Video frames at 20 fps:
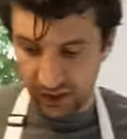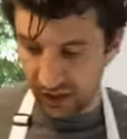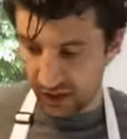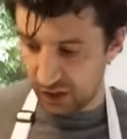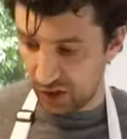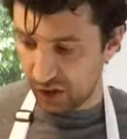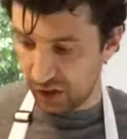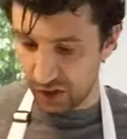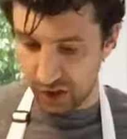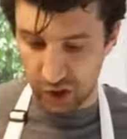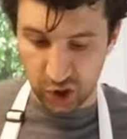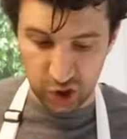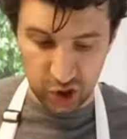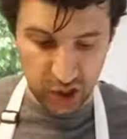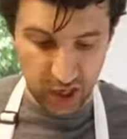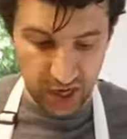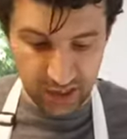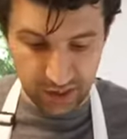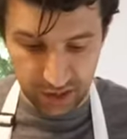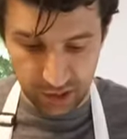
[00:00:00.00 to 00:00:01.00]
gently
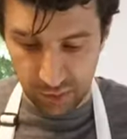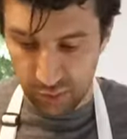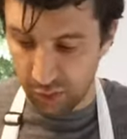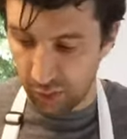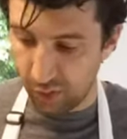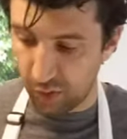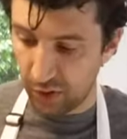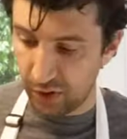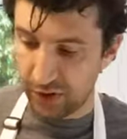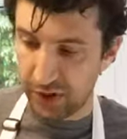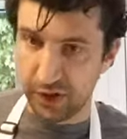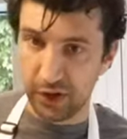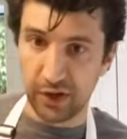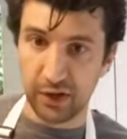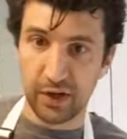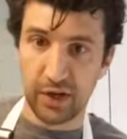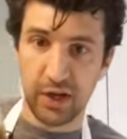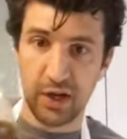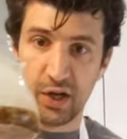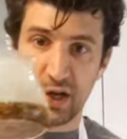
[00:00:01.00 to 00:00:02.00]
pour your
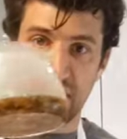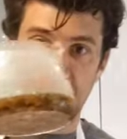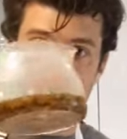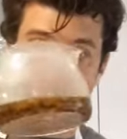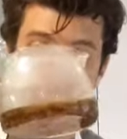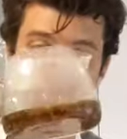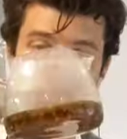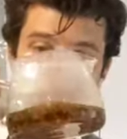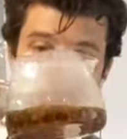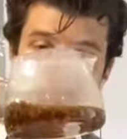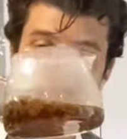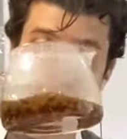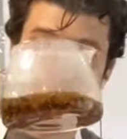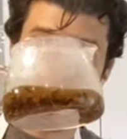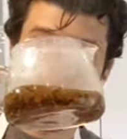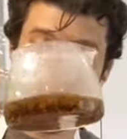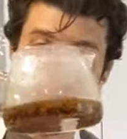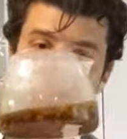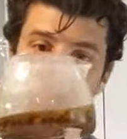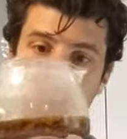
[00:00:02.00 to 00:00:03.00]
orange black
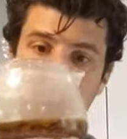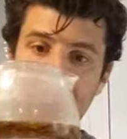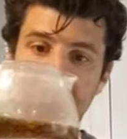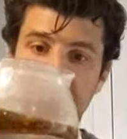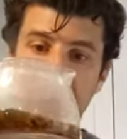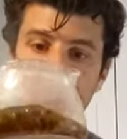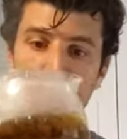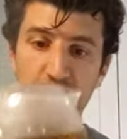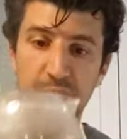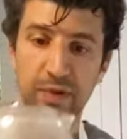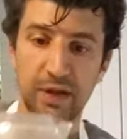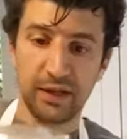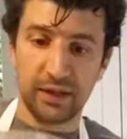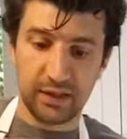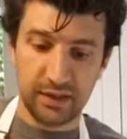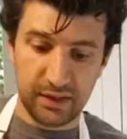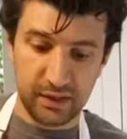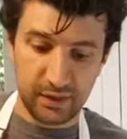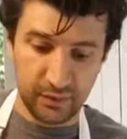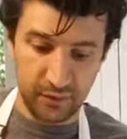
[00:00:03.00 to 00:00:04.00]
tea mix
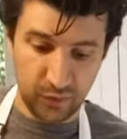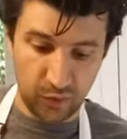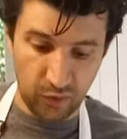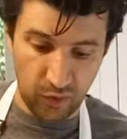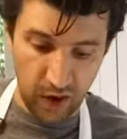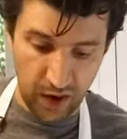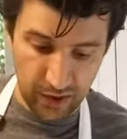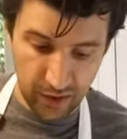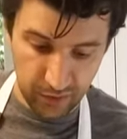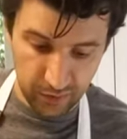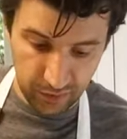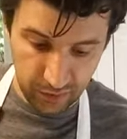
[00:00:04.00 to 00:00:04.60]
right over it,